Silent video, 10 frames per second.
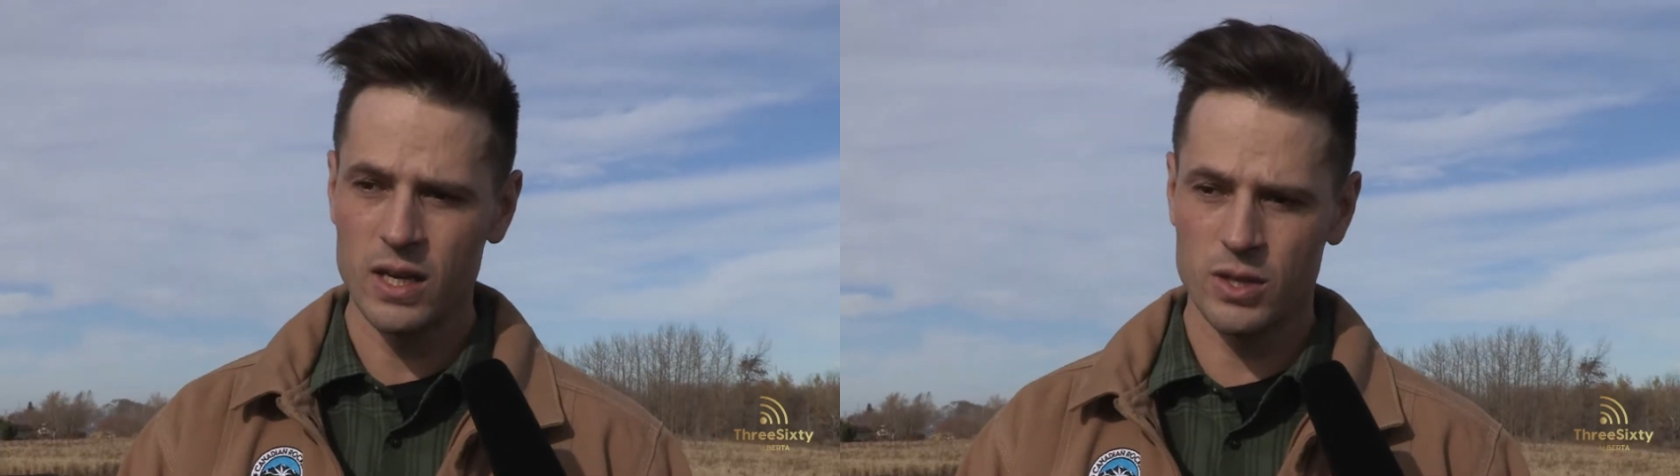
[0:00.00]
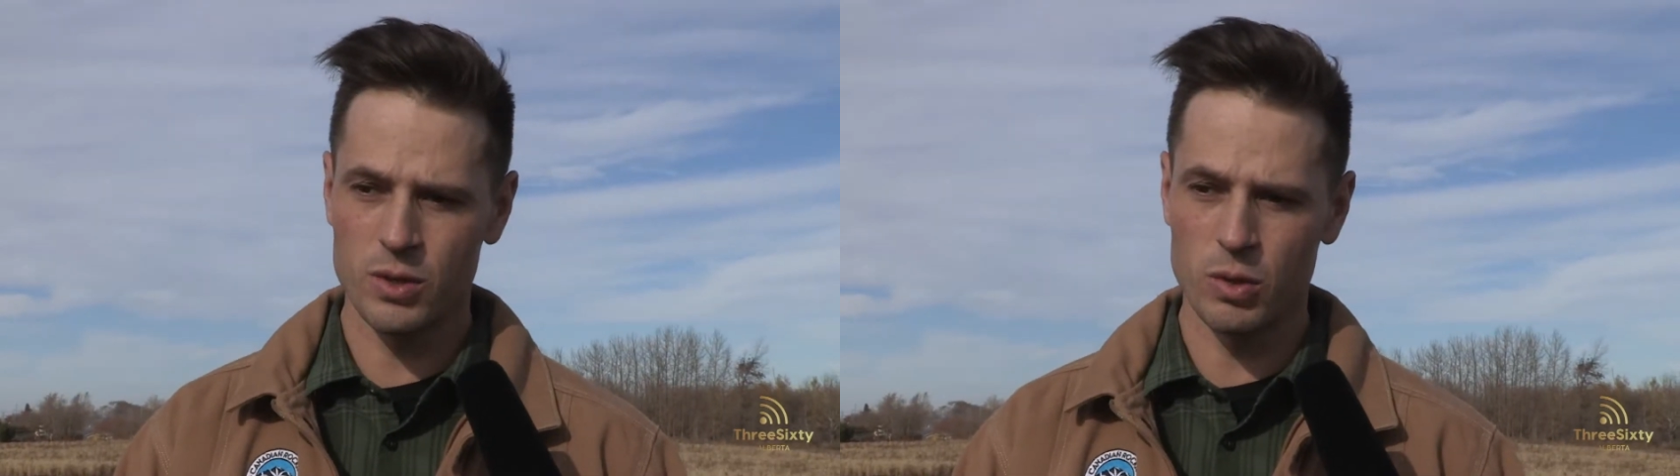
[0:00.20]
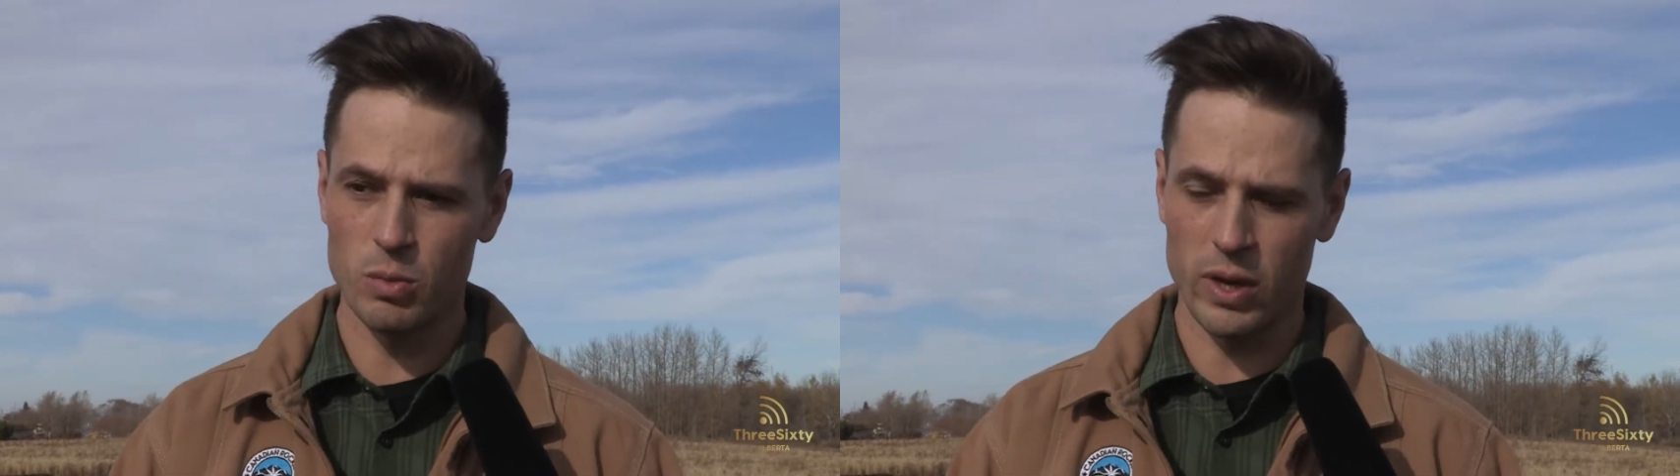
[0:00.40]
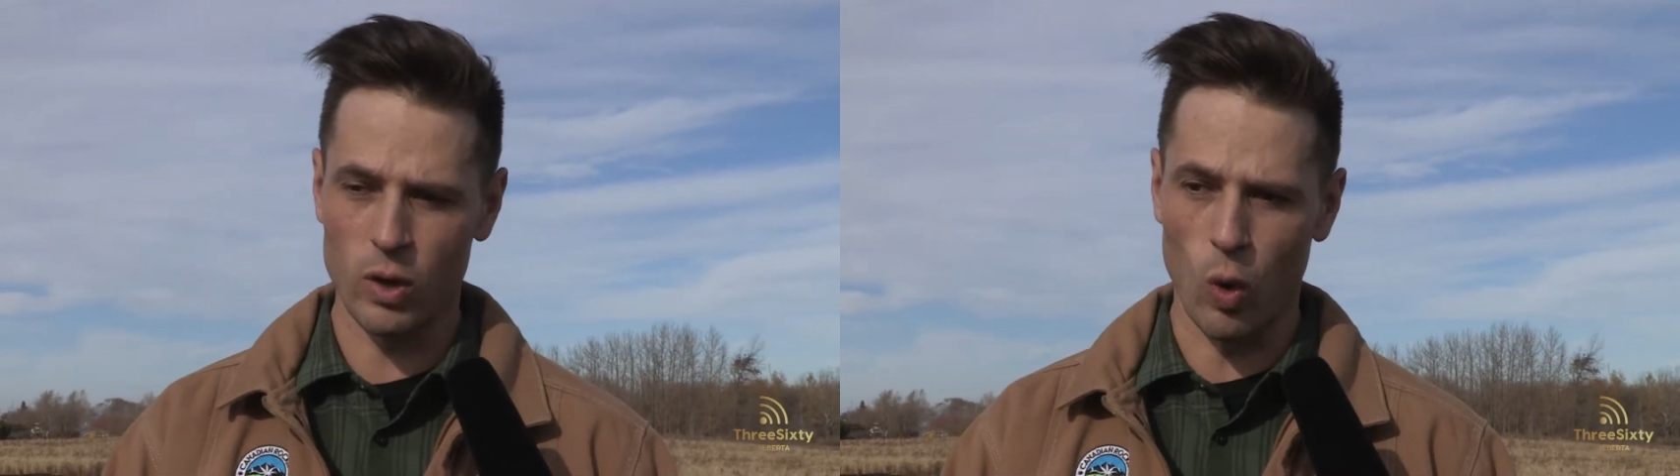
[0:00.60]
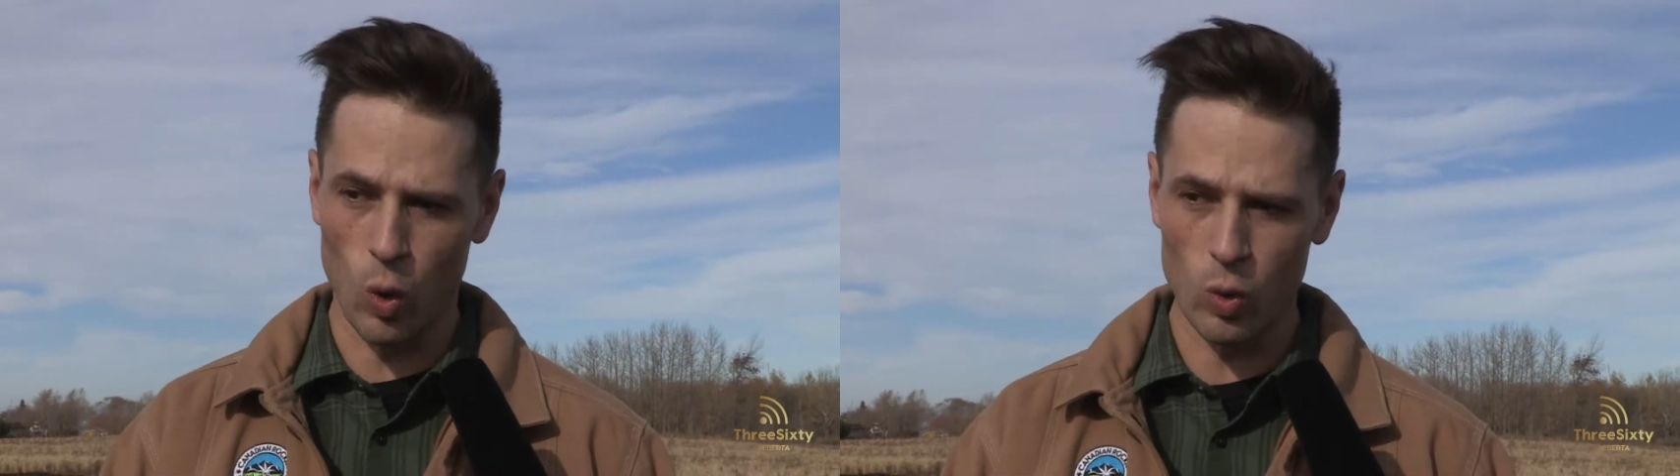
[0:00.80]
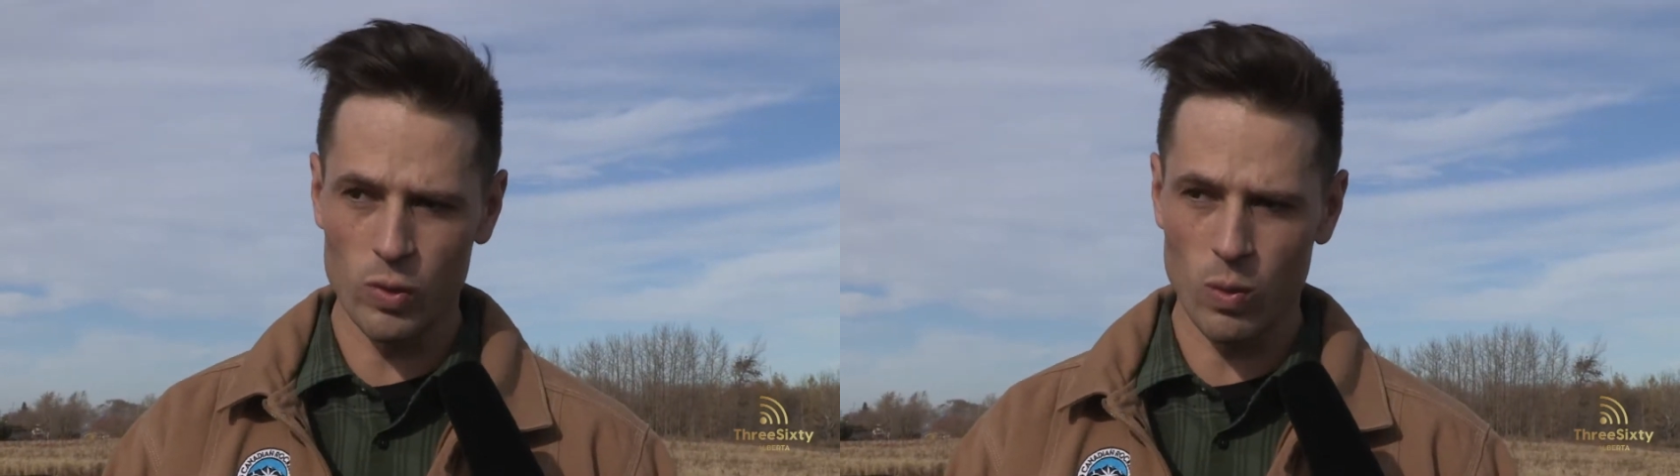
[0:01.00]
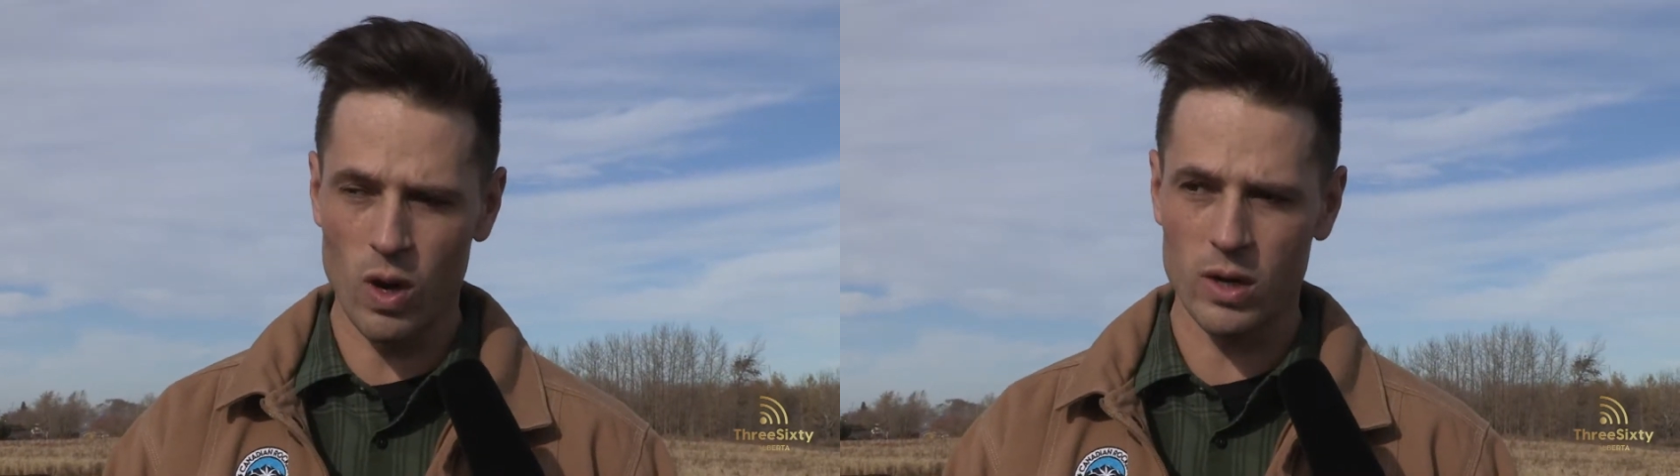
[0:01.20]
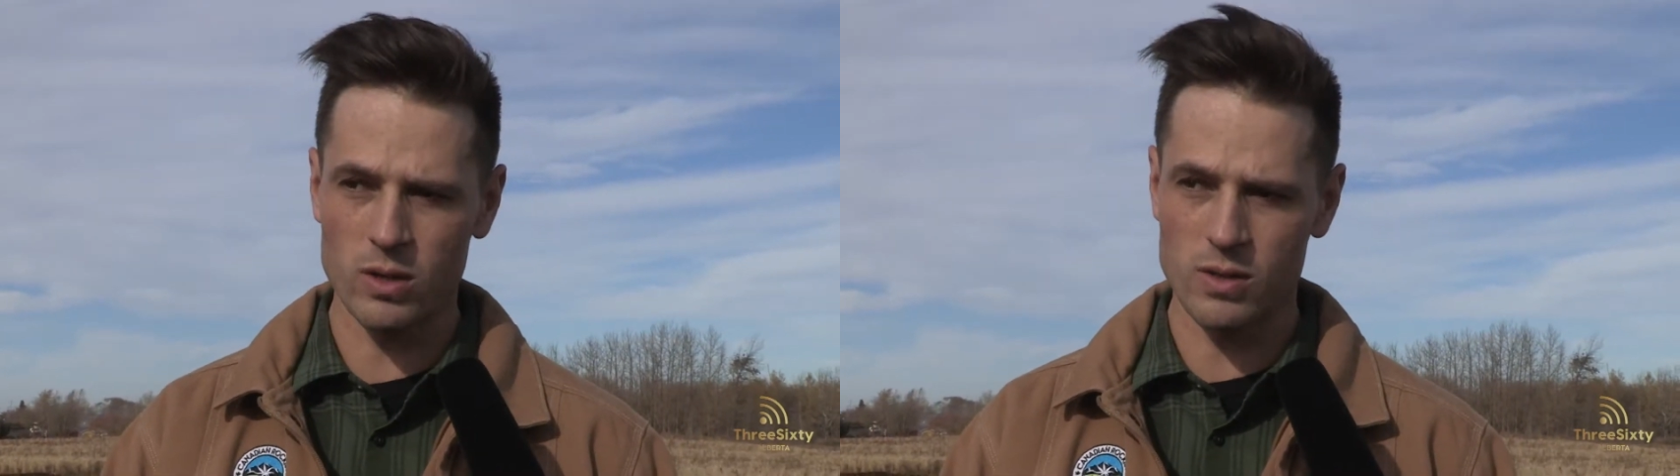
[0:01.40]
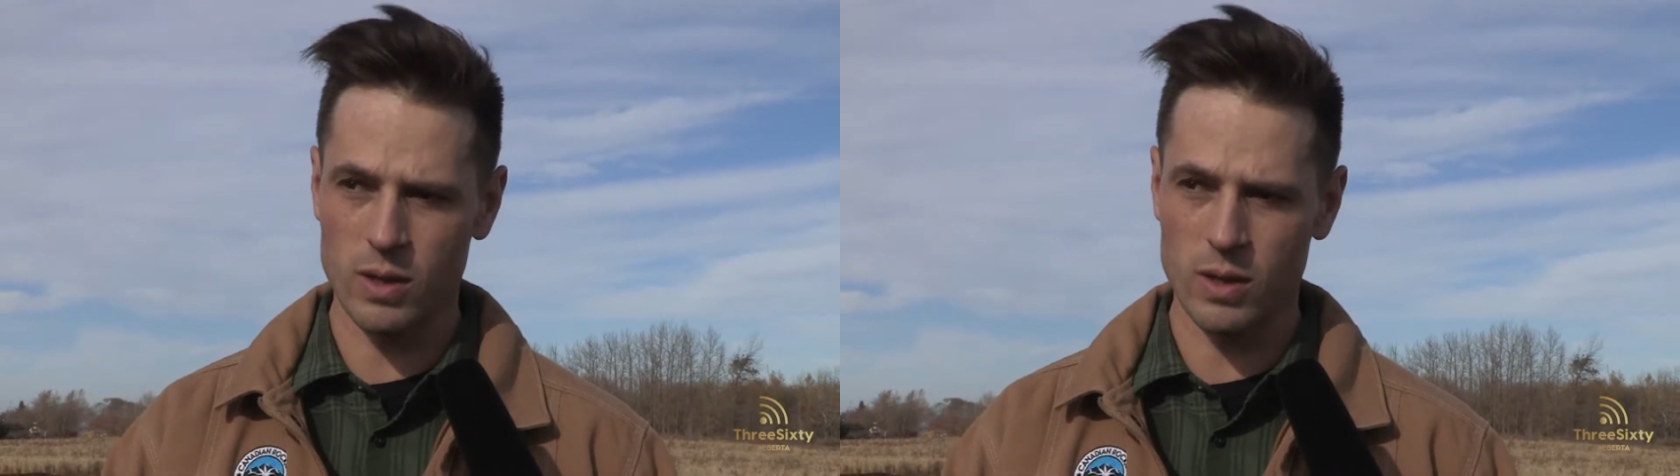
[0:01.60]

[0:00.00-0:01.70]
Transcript: to better hold the water